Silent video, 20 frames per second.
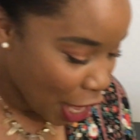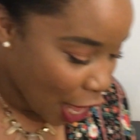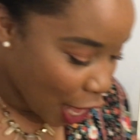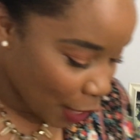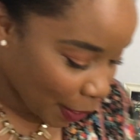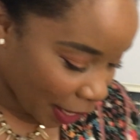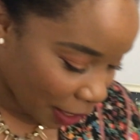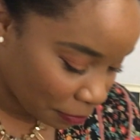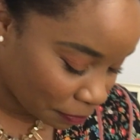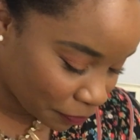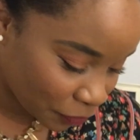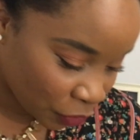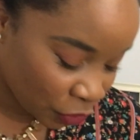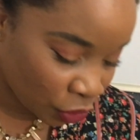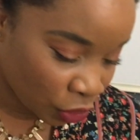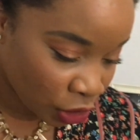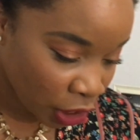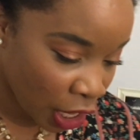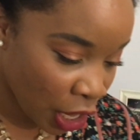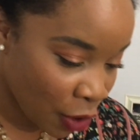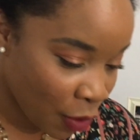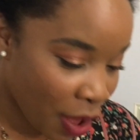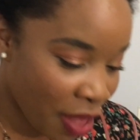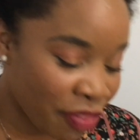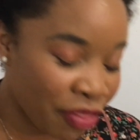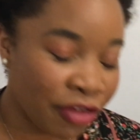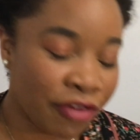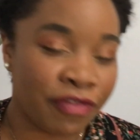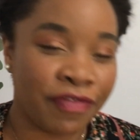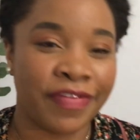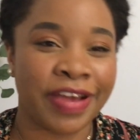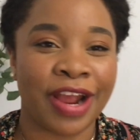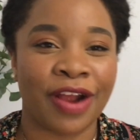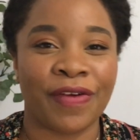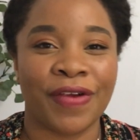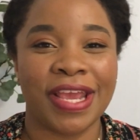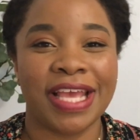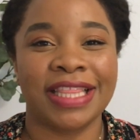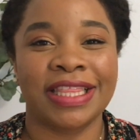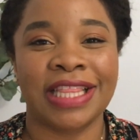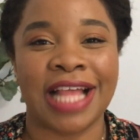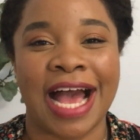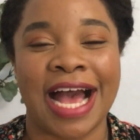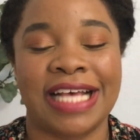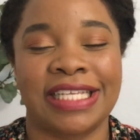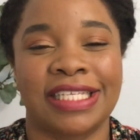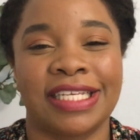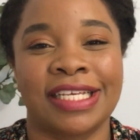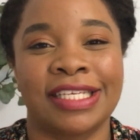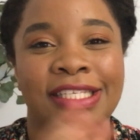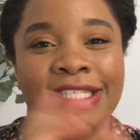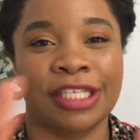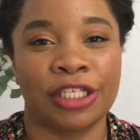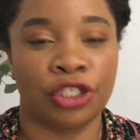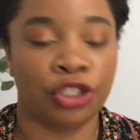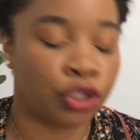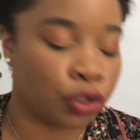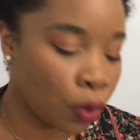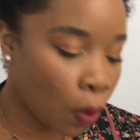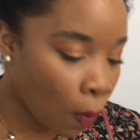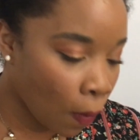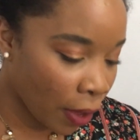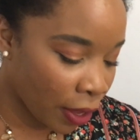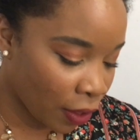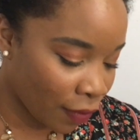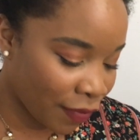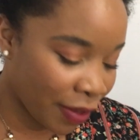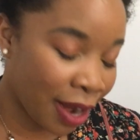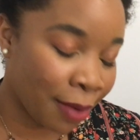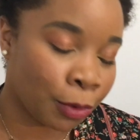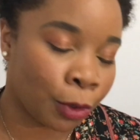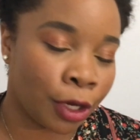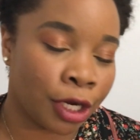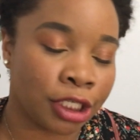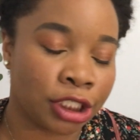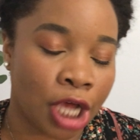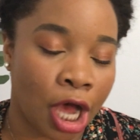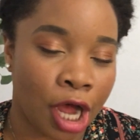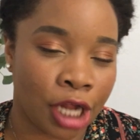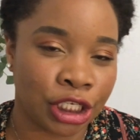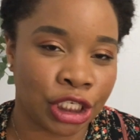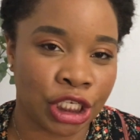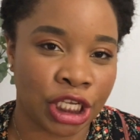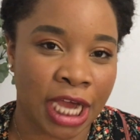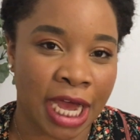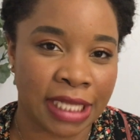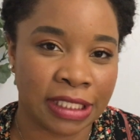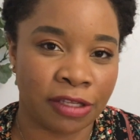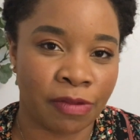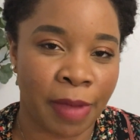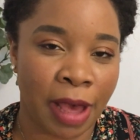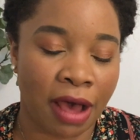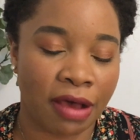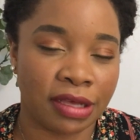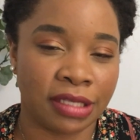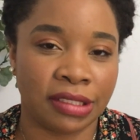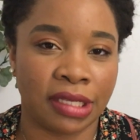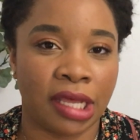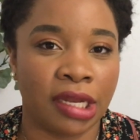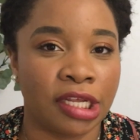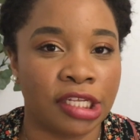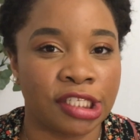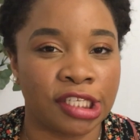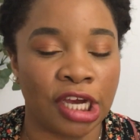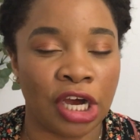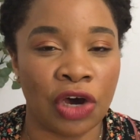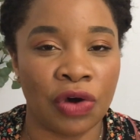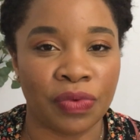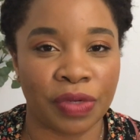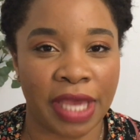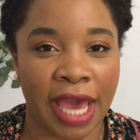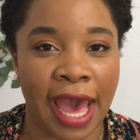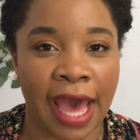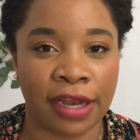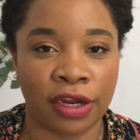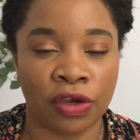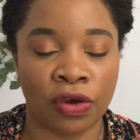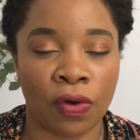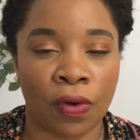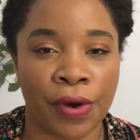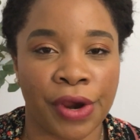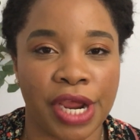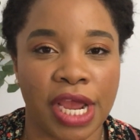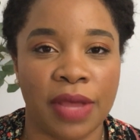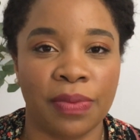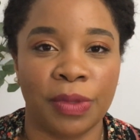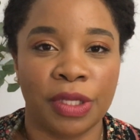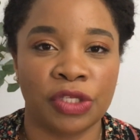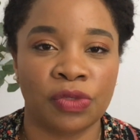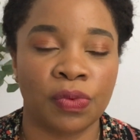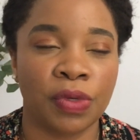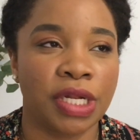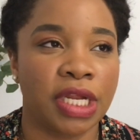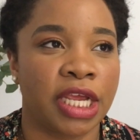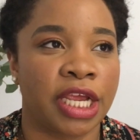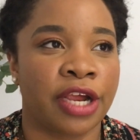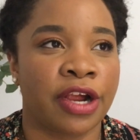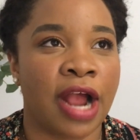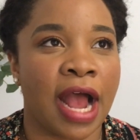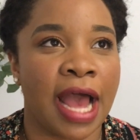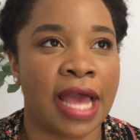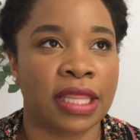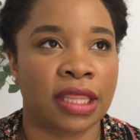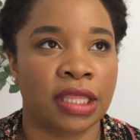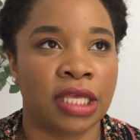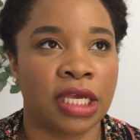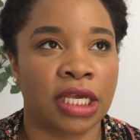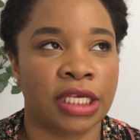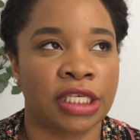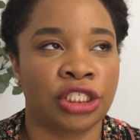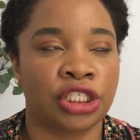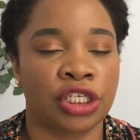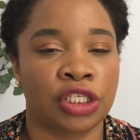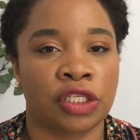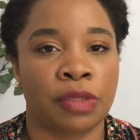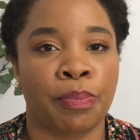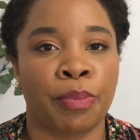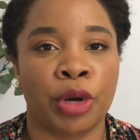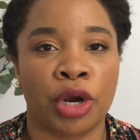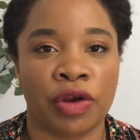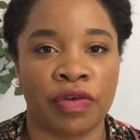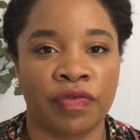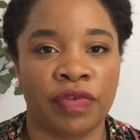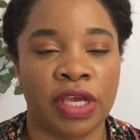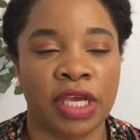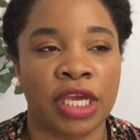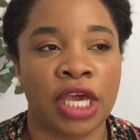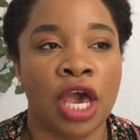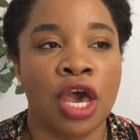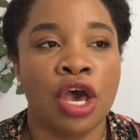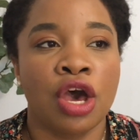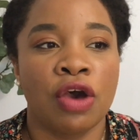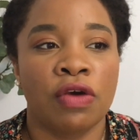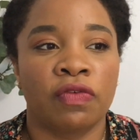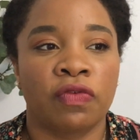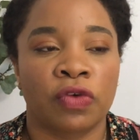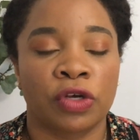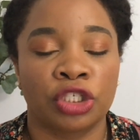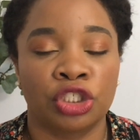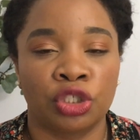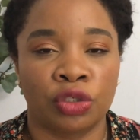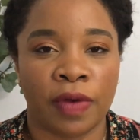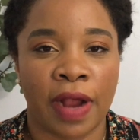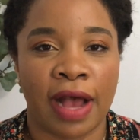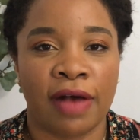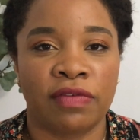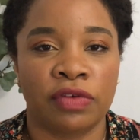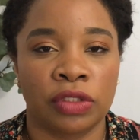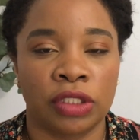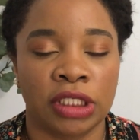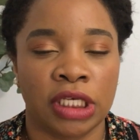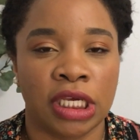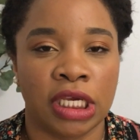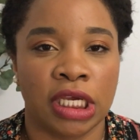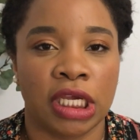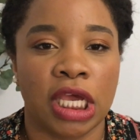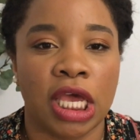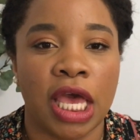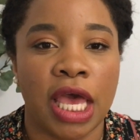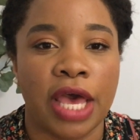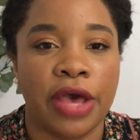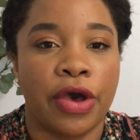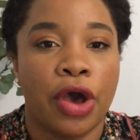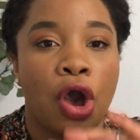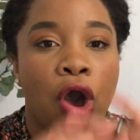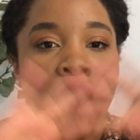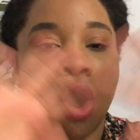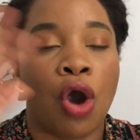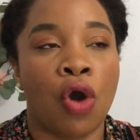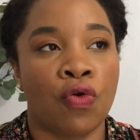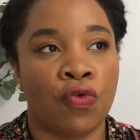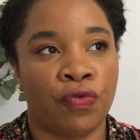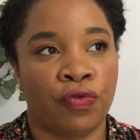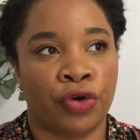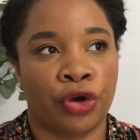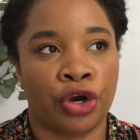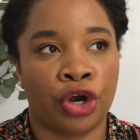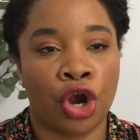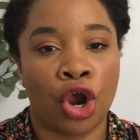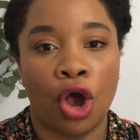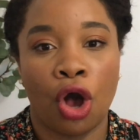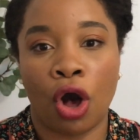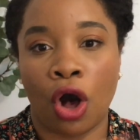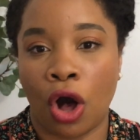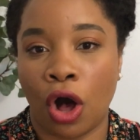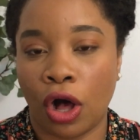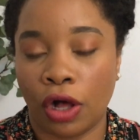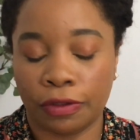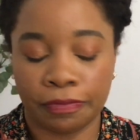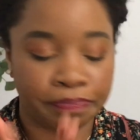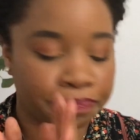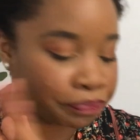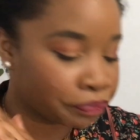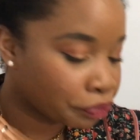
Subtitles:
Okay, so the very last essential oil that I'm going to talk to you guys about is in its own category, and this one here I think is just perfect for traveling overall.